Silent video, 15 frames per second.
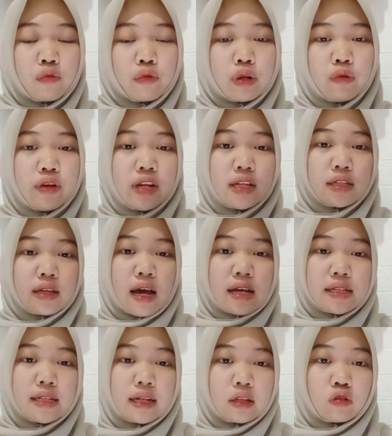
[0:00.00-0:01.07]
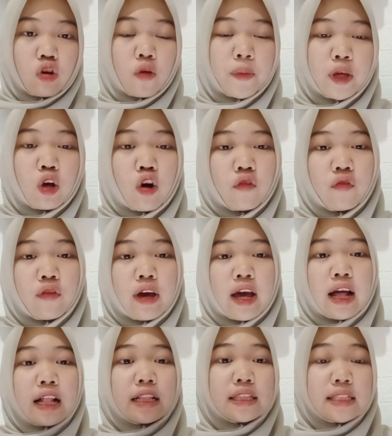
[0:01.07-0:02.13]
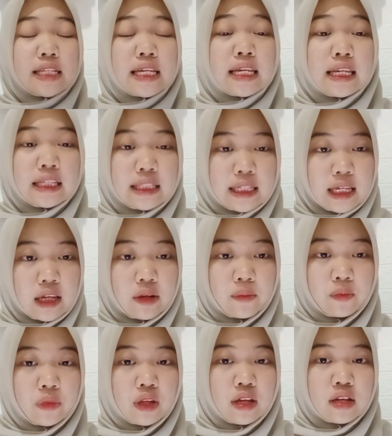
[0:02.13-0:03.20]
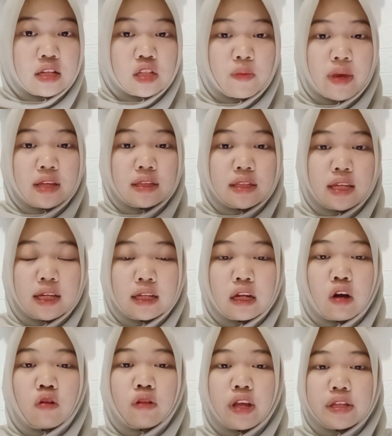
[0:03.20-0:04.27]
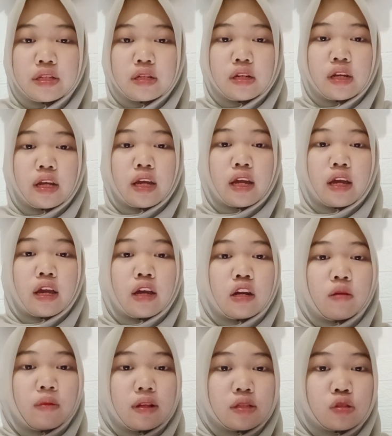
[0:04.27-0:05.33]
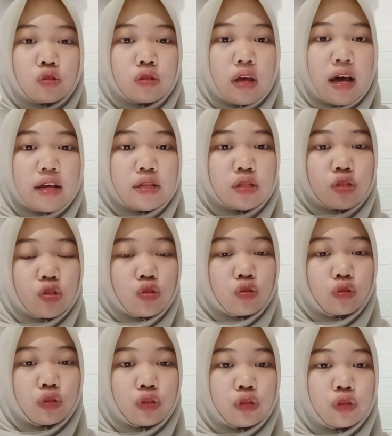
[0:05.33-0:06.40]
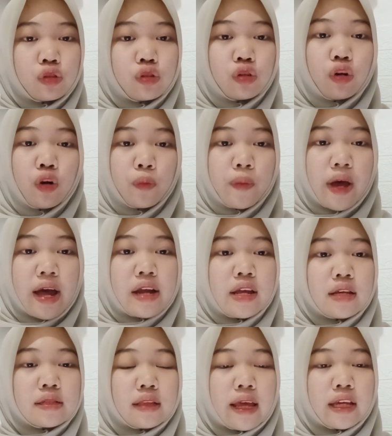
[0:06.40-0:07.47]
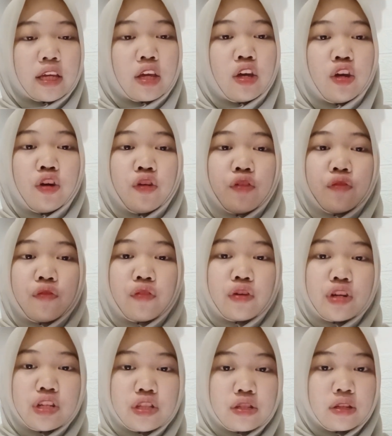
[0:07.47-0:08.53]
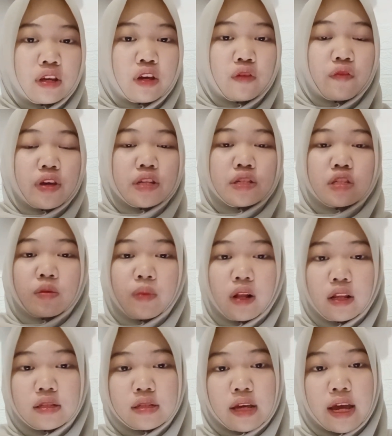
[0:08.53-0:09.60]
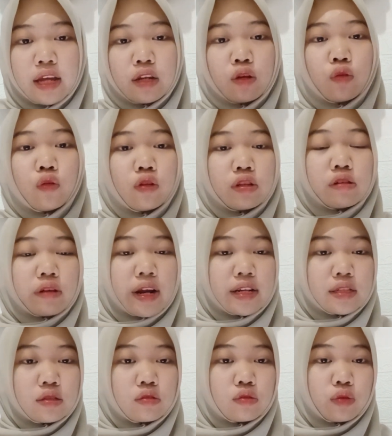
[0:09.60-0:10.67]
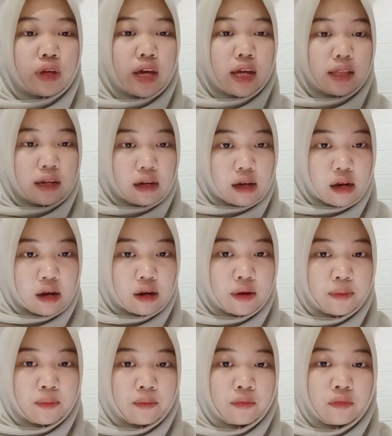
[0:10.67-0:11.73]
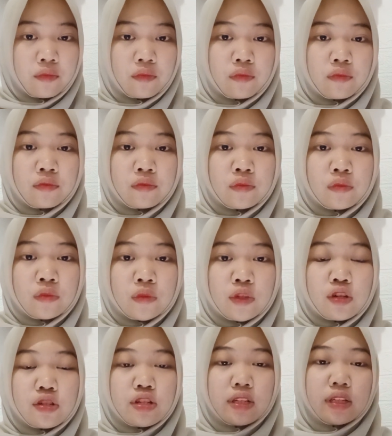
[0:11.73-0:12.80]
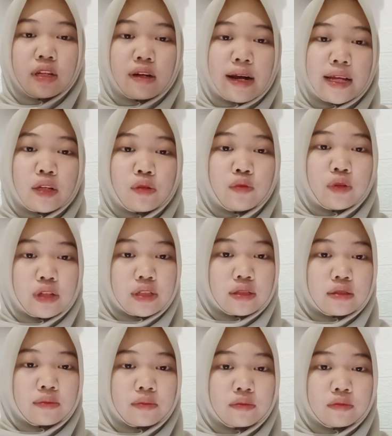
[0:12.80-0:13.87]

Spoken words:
when we discuss in the topic of healthy eating, semantic knowledge enables us to group ideas like fruits, vegetables, and whole grains together. Choosing the right words.